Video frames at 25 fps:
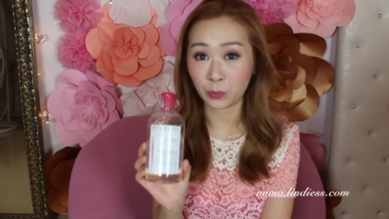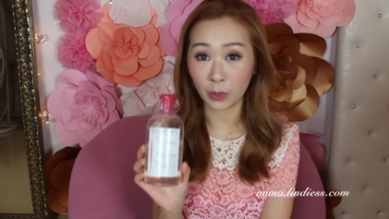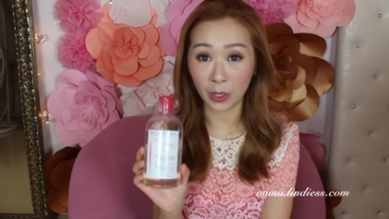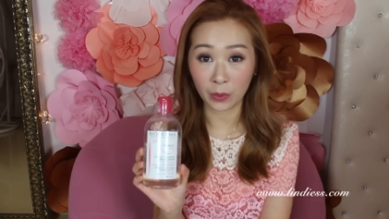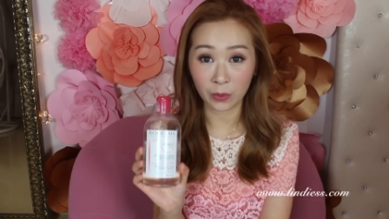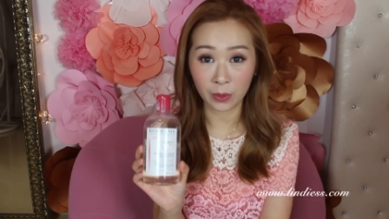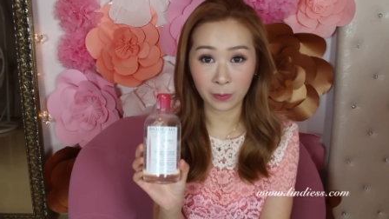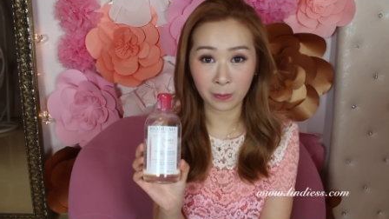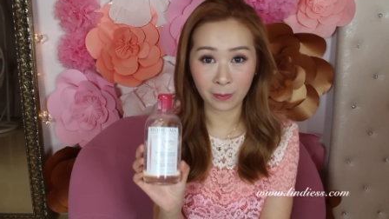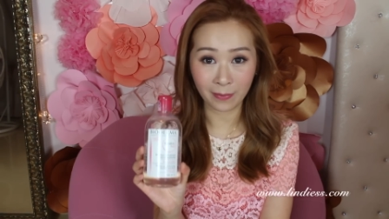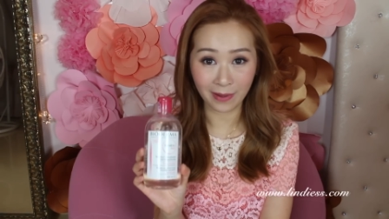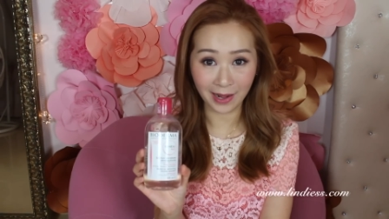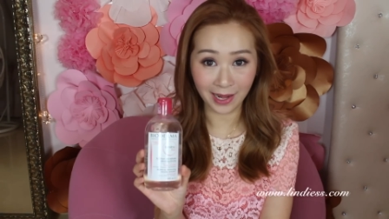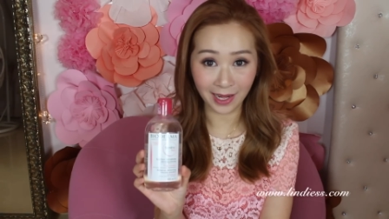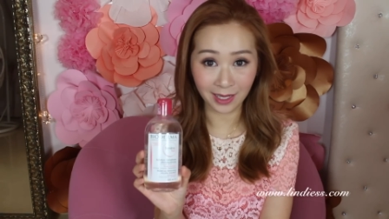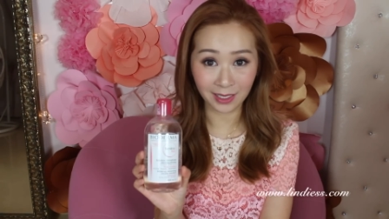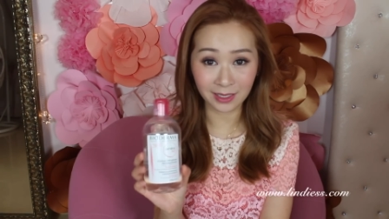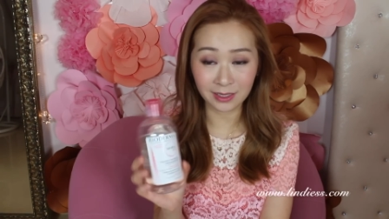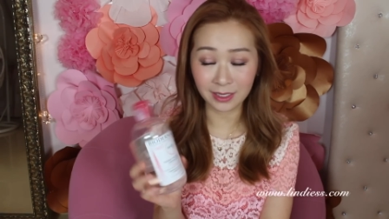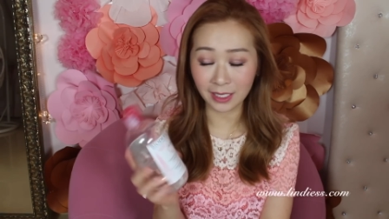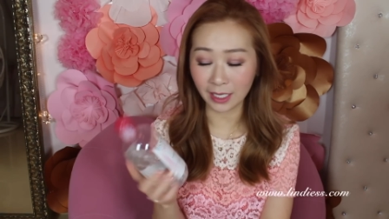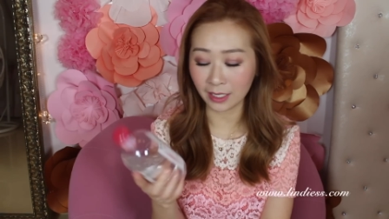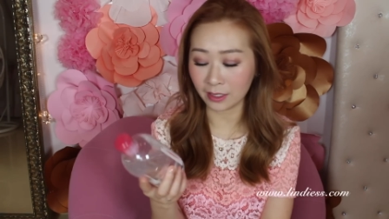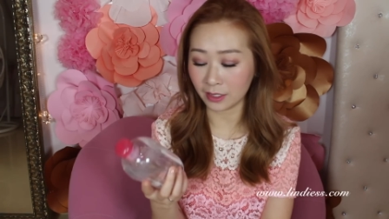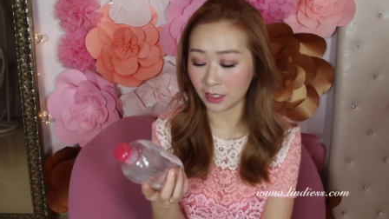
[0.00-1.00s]
very
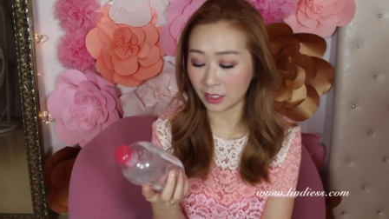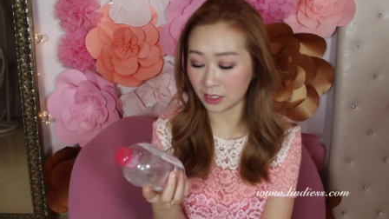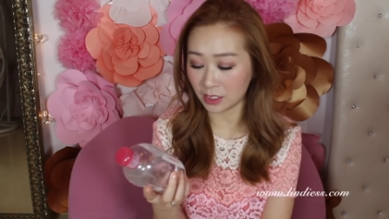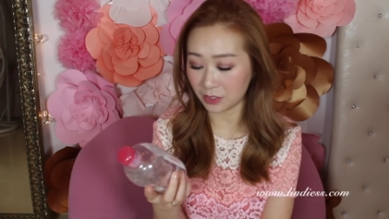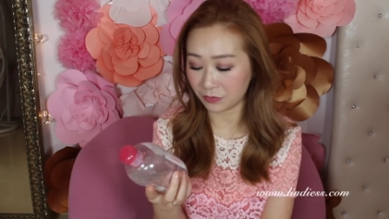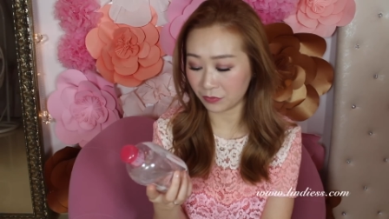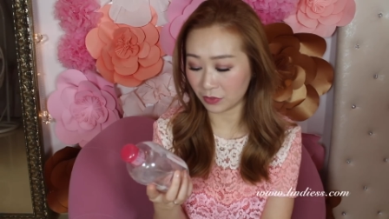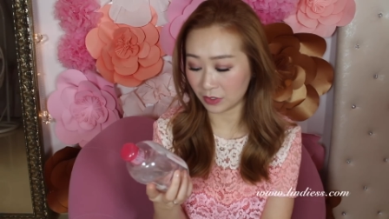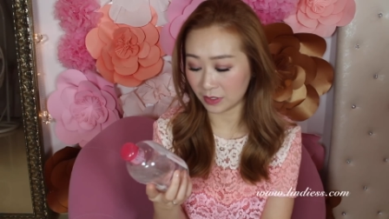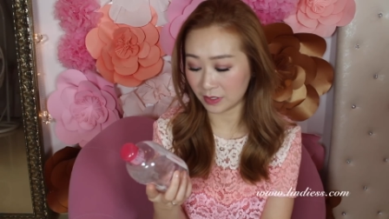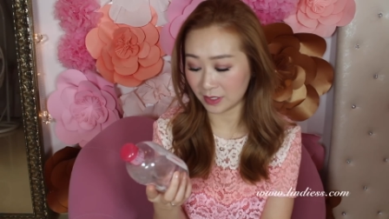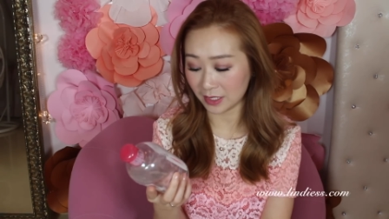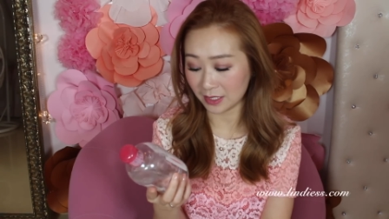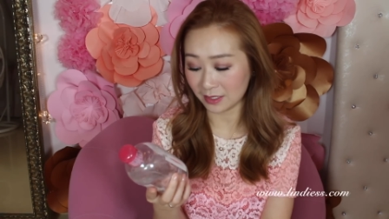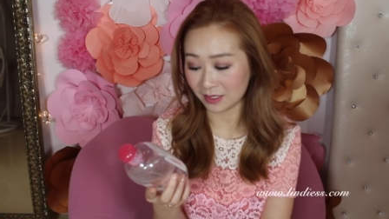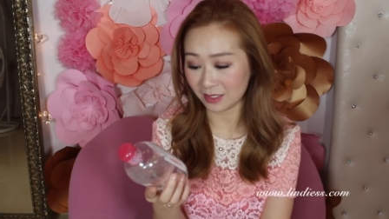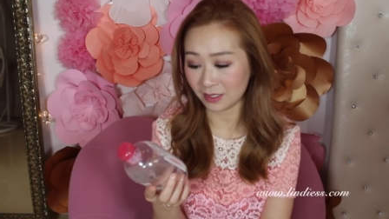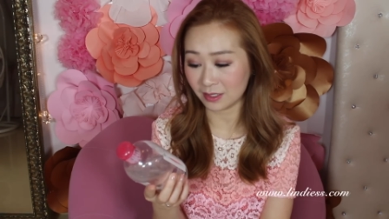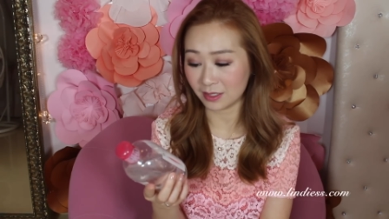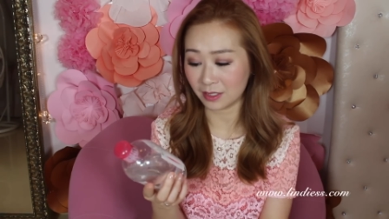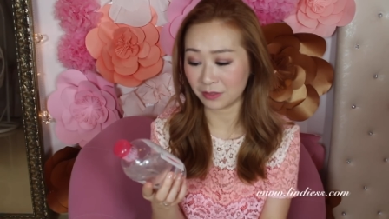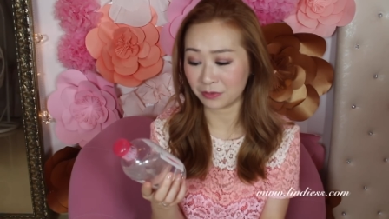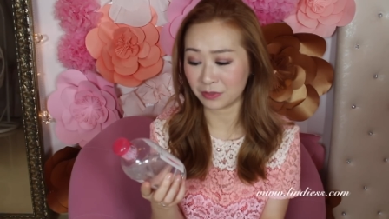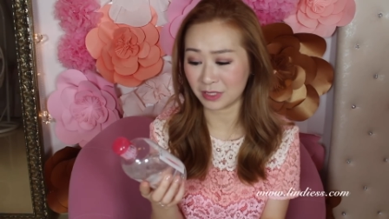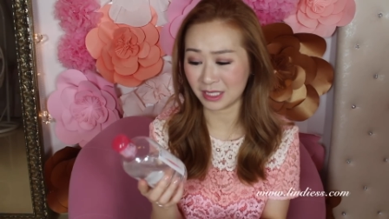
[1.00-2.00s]
mild and it's for
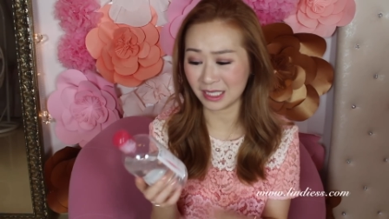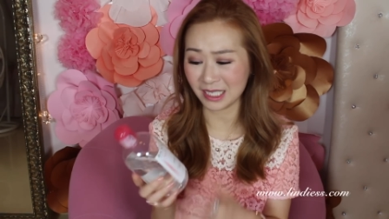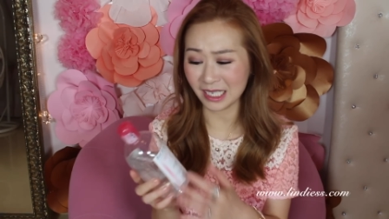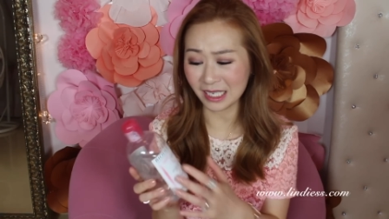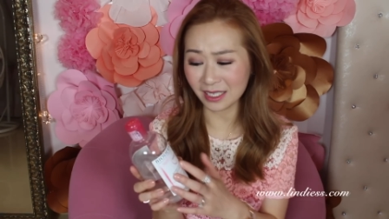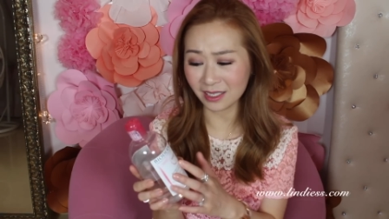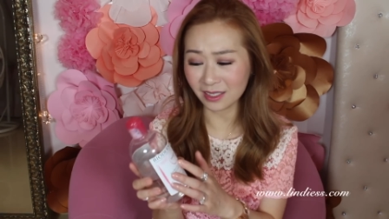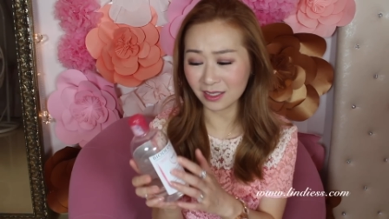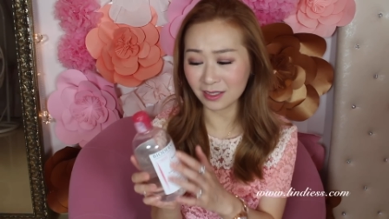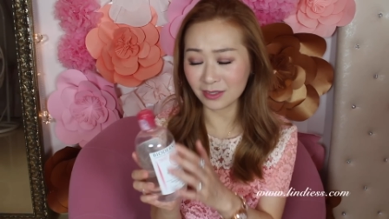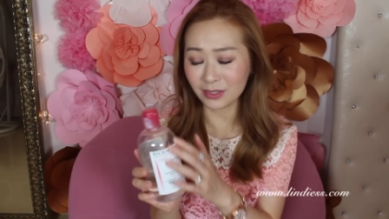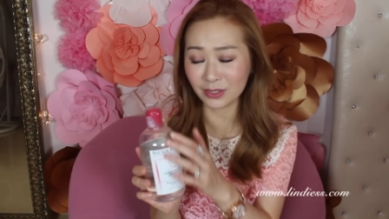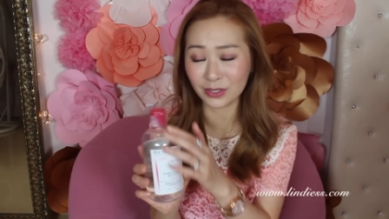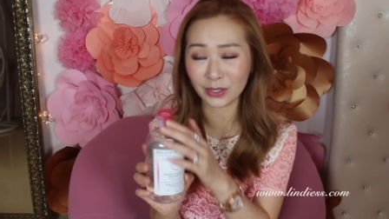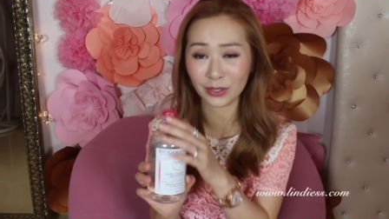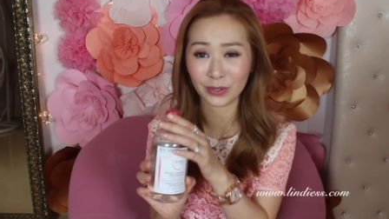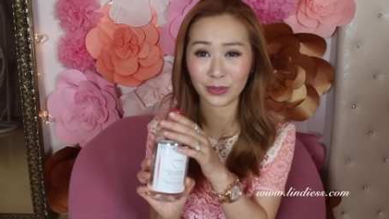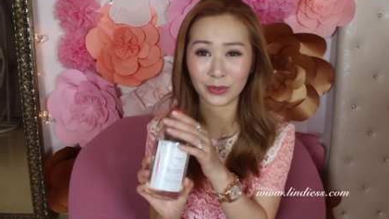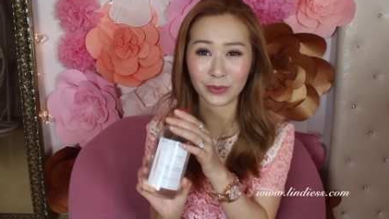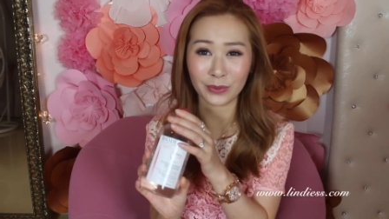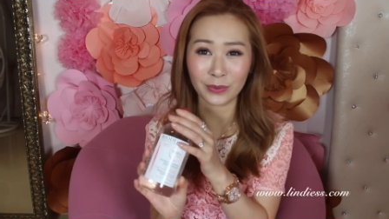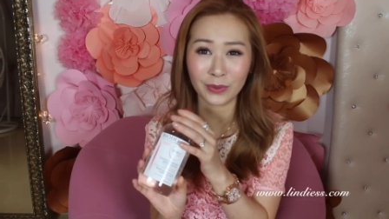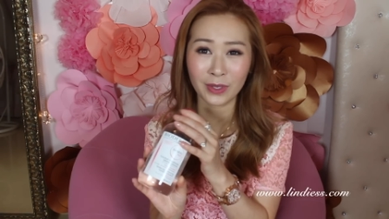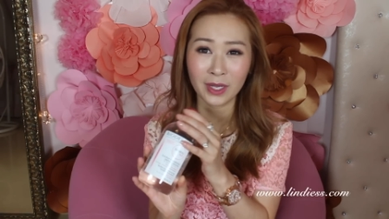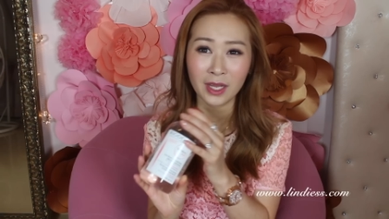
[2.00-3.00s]
sensitive sensitive skin
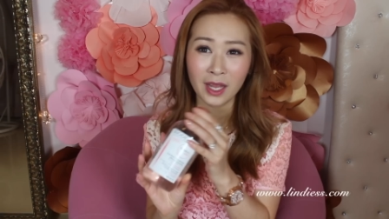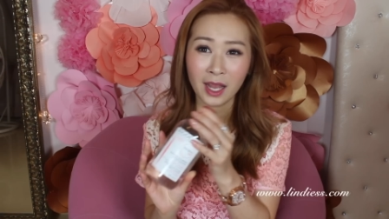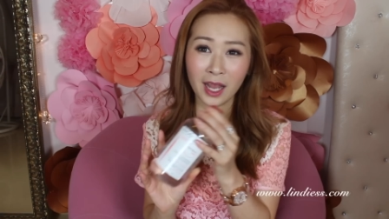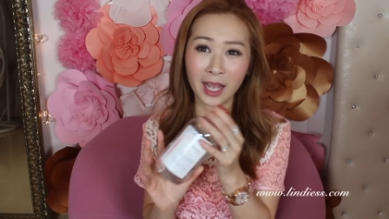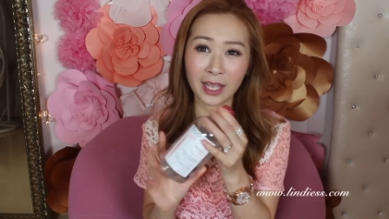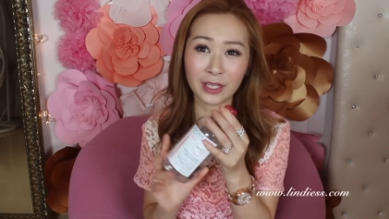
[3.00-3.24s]
so